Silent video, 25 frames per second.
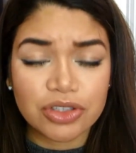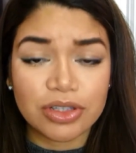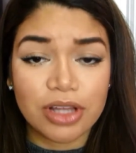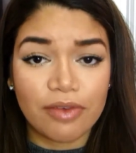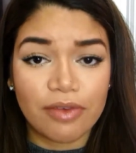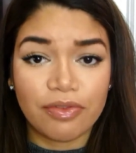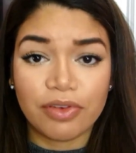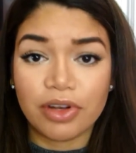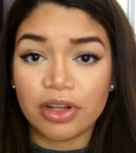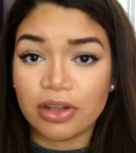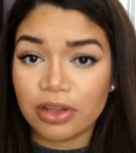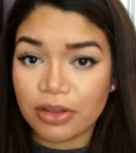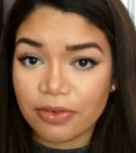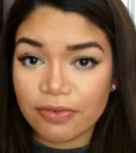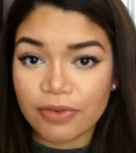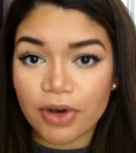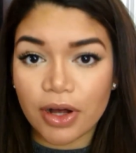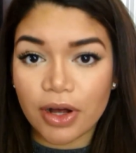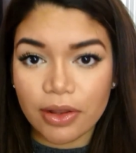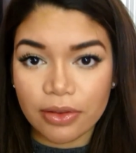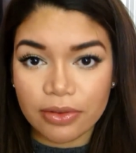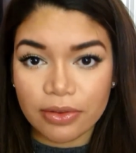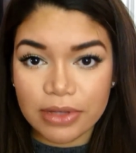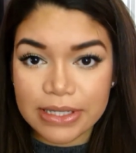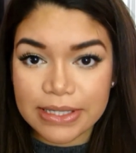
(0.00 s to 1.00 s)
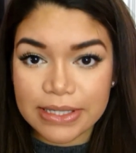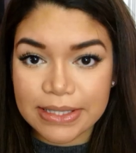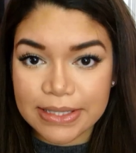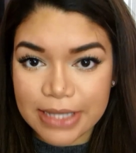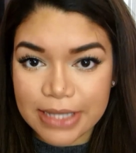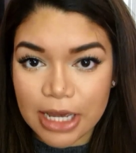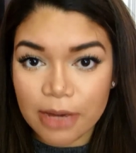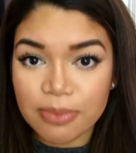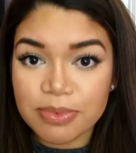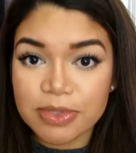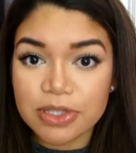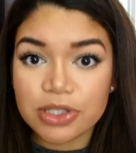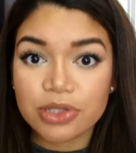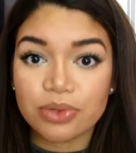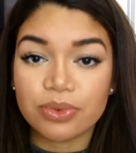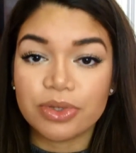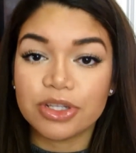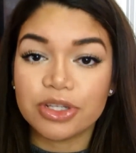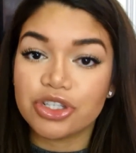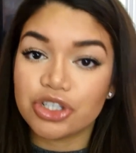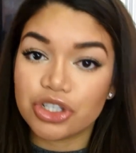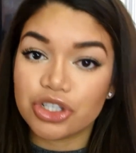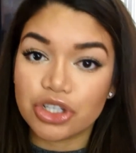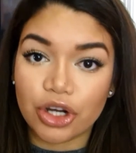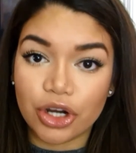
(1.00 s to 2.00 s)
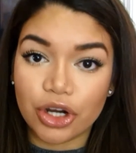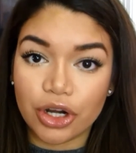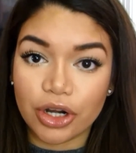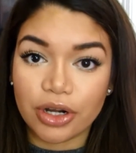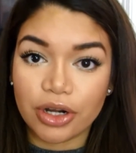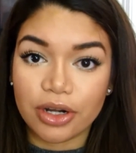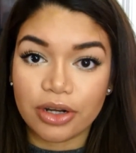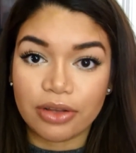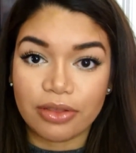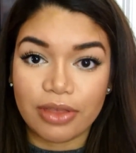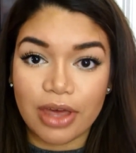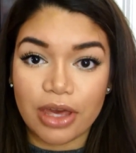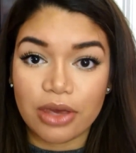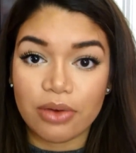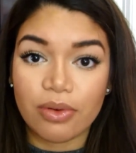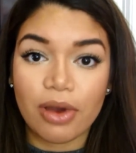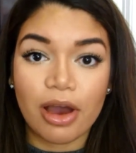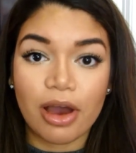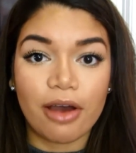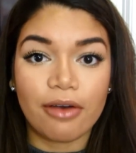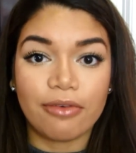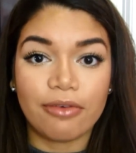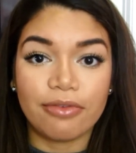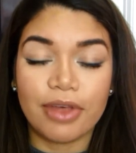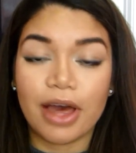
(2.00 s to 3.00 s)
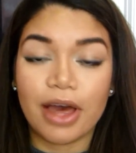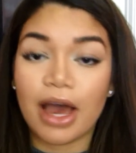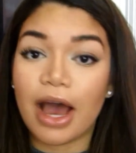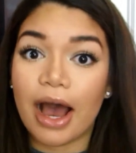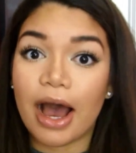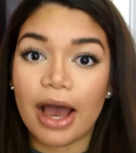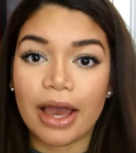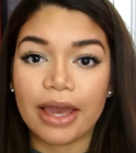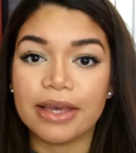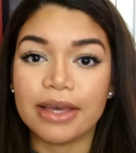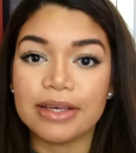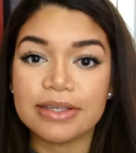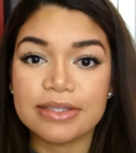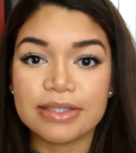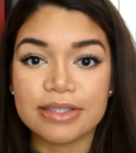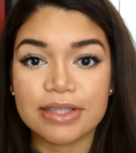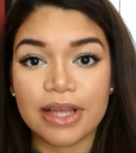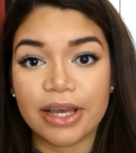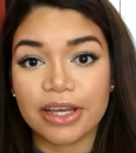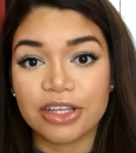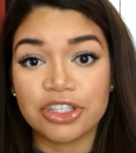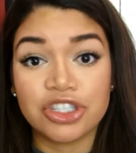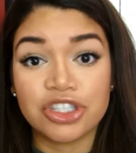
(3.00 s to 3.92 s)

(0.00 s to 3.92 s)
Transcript: Definitely follow these steps to ensure that you have the highest